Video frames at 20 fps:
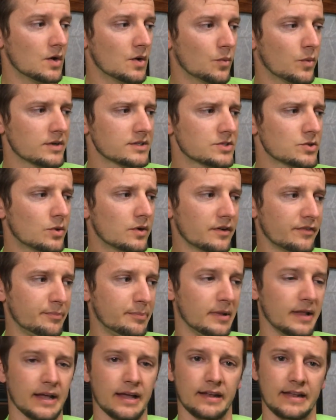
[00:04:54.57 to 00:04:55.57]
"What sort of
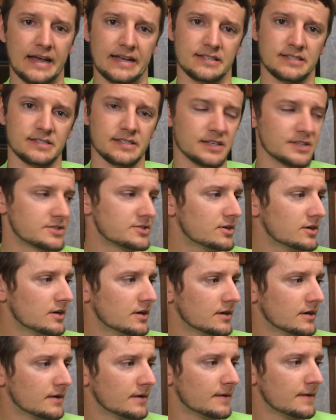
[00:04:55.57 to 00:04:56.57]
plan?" asked Sister.